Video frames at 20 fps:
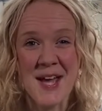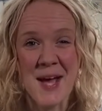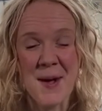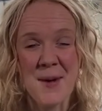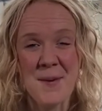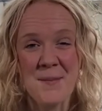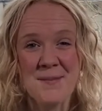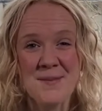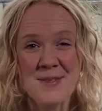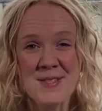
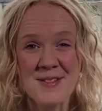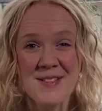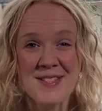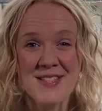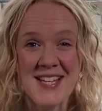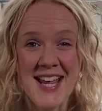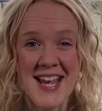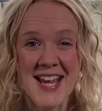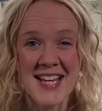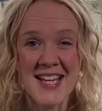So it's
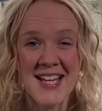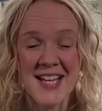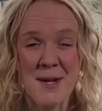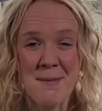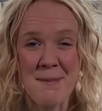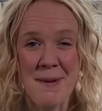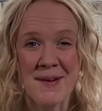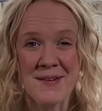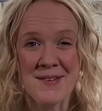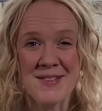taken
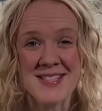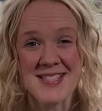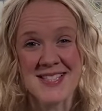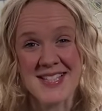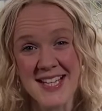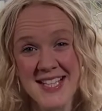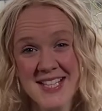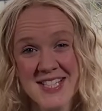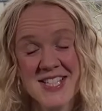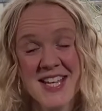about
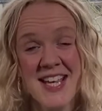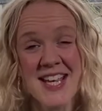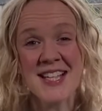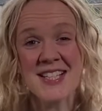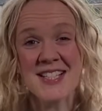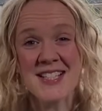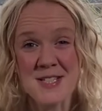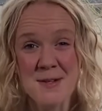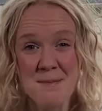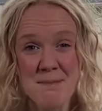6
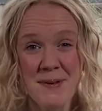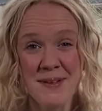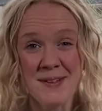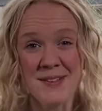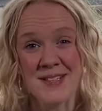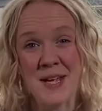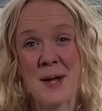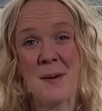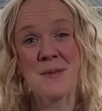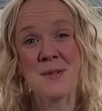years to
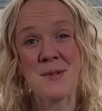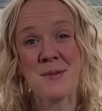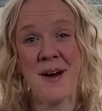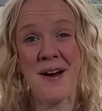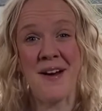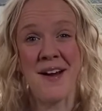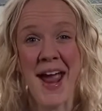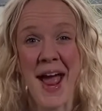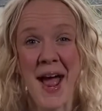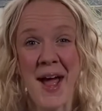build up to
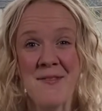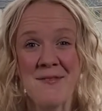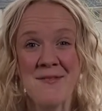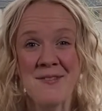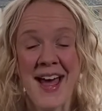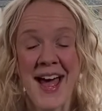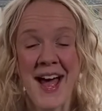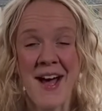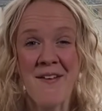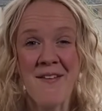where I am
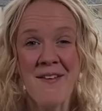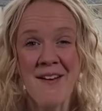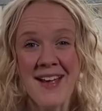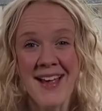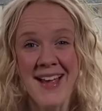now,